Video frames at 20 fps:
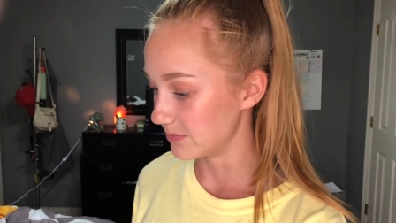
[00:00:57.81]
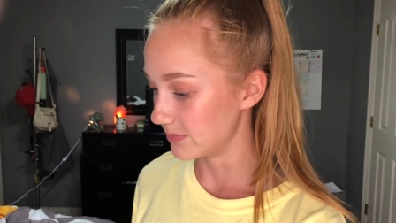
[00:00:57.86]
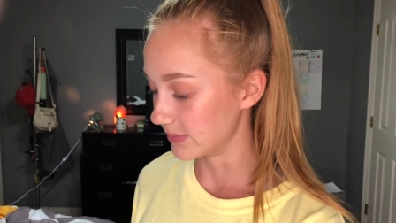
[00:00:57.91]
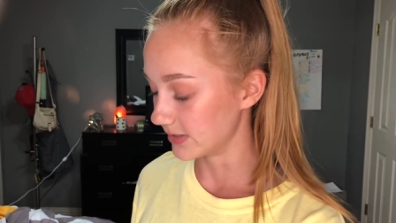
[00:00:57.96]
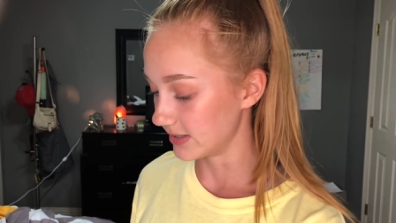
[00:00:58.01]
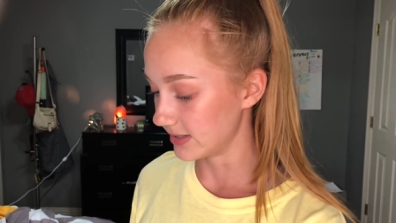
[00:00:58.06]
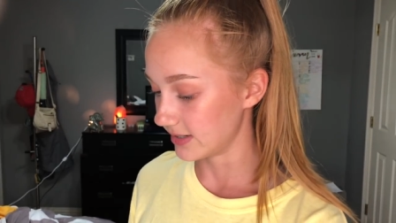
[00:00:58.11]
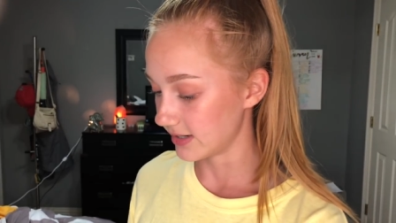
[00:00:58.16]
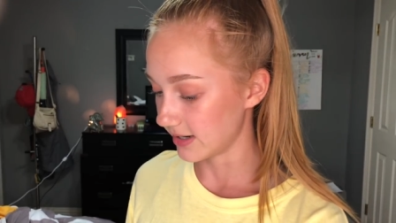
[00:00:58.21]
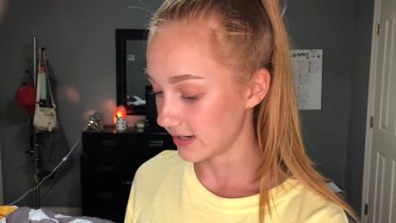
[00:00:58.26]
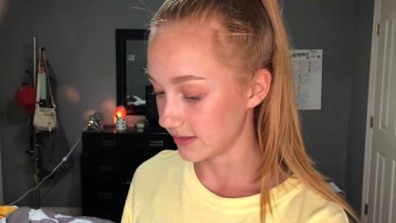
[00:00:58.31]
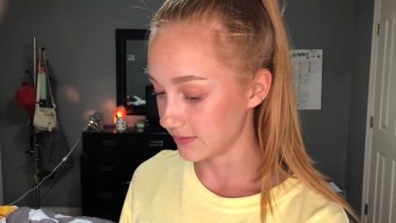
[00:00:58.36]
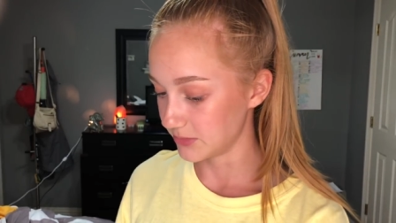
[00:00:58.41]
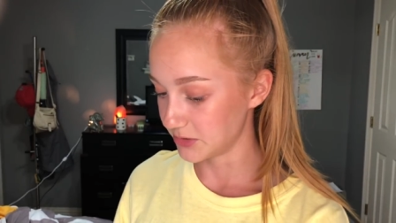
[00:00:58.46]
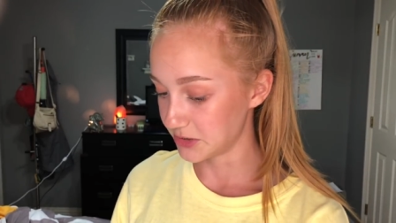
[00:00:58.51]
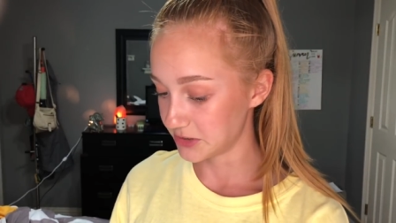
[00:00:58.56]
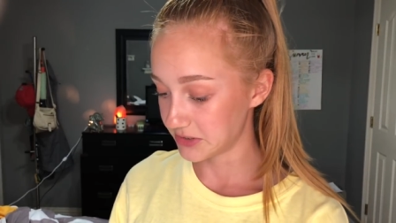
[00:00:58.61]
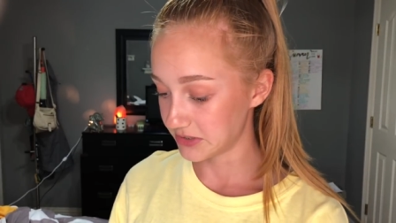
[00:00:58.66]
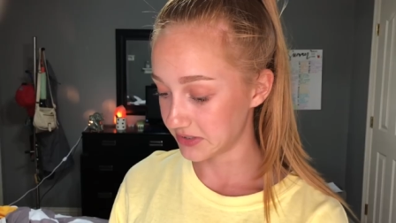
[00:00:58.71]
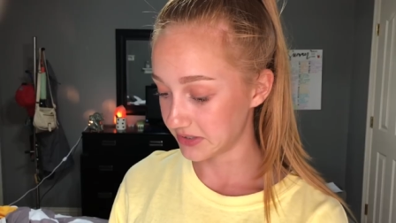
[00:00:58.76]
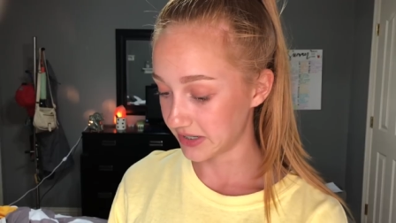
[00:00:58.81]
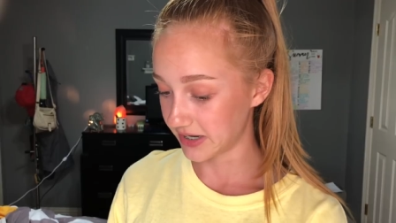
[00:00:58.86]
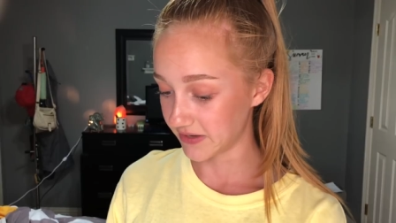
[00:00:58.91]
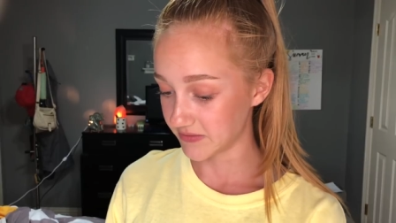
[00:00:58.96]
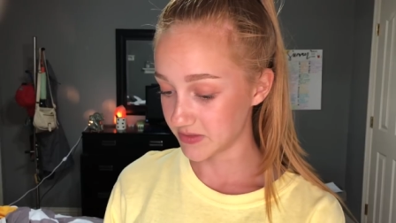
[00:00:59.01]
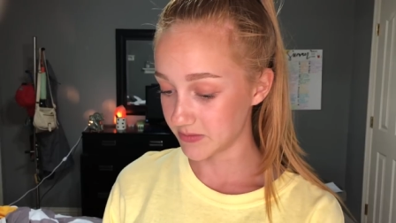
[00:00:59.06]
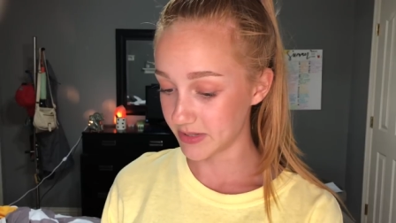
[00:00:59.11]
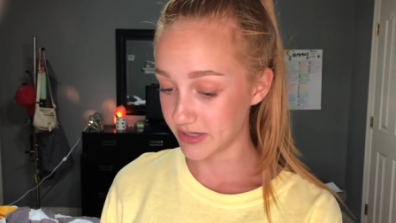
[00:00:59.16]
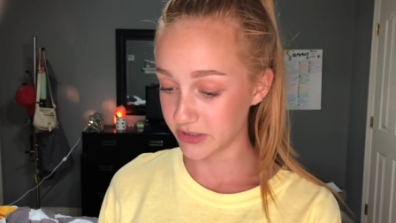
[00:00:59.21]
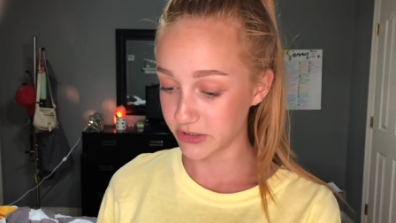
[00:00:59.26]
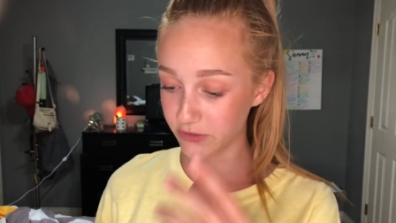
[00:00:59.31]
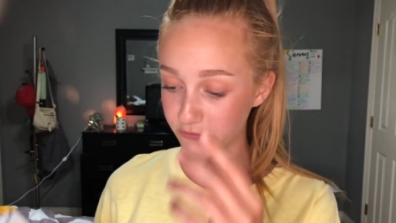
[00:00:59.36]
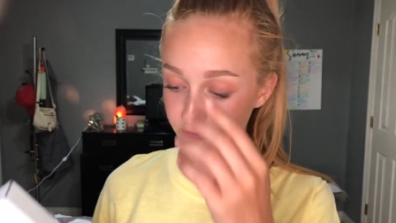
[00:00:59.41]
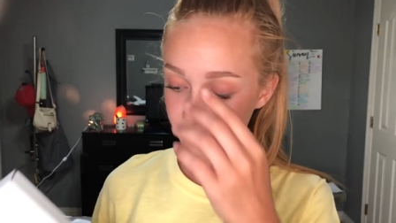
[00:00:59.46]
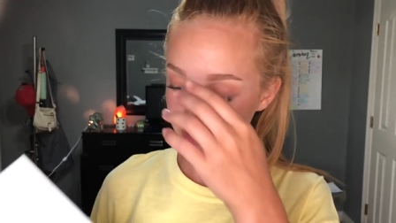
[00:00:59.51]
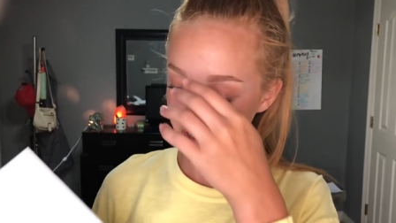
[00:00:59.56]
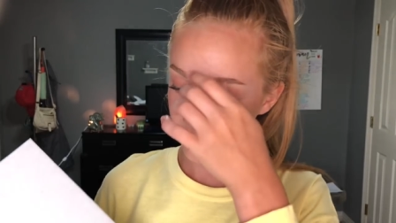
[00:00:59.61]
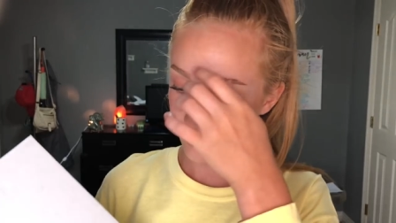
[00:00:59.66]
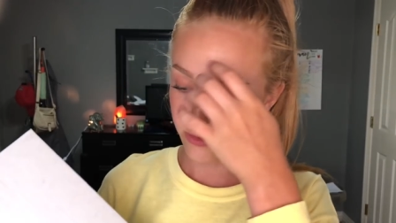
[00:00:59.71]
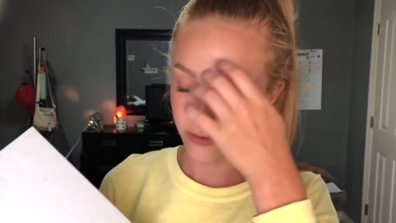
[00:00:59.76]
but I'm just gonna have to make do
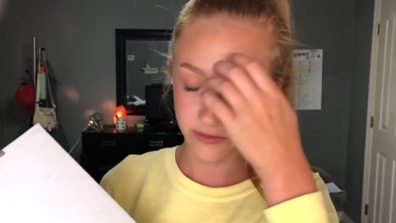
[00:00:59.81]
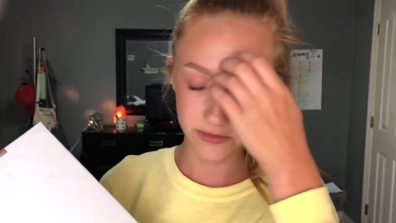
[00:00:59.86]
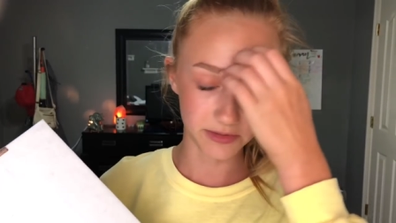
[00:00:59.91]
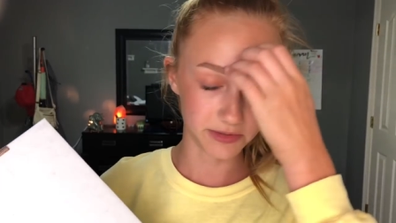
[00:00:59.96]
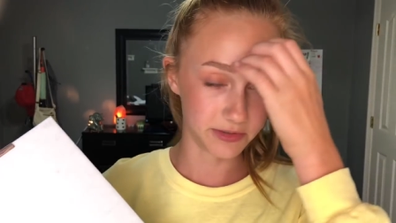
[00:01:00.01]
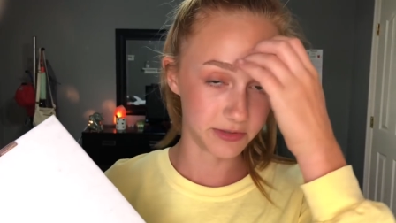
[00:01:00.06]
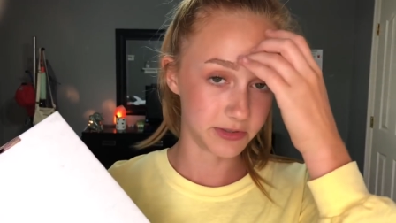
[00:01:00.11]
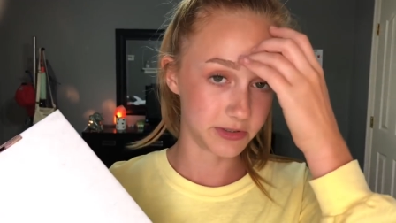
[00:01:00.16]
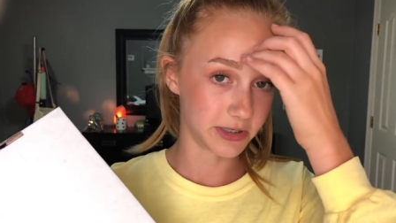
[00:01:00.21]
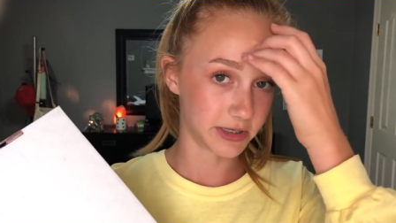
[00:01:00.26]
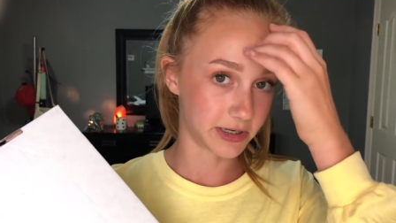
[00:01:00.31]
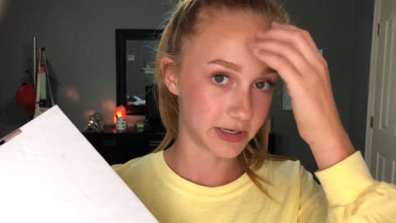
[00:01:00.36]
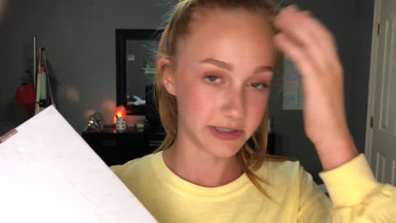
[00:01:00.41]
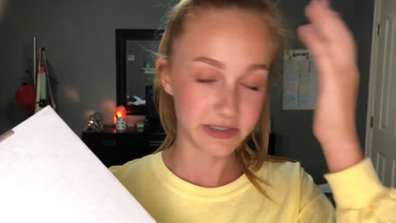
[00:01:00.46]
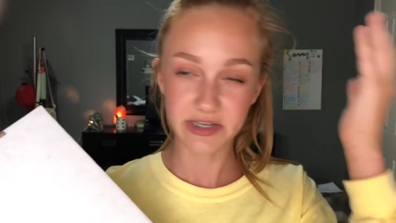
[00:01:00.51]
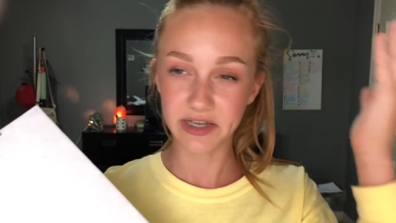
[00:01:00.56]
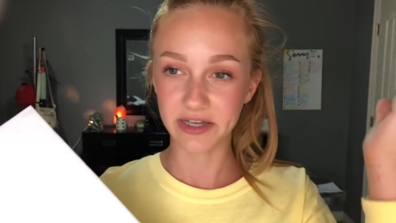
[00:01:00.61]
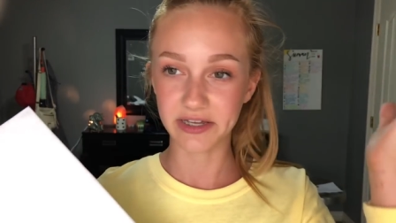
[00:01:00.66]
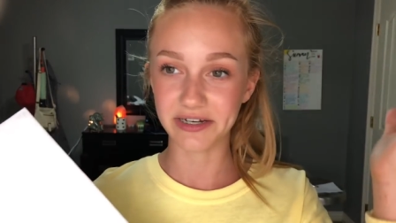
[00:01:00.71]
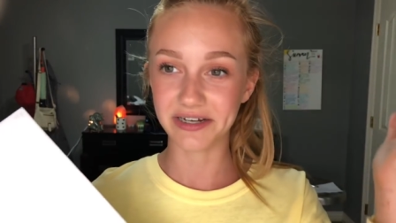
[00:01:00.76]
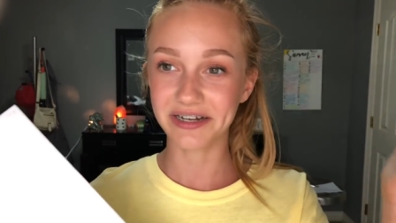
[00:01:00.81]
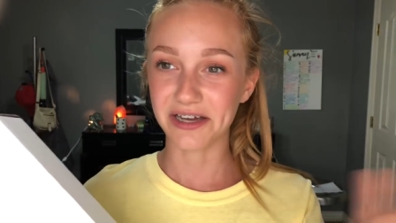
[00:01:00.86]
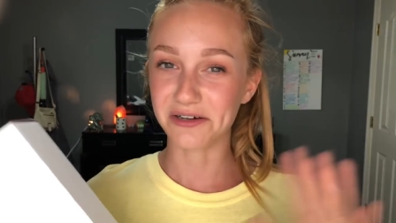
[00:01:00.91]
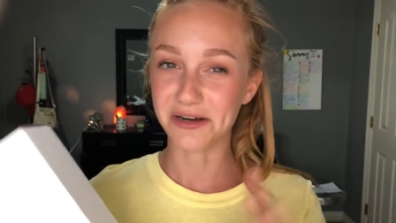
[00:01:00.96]
for now because like I said,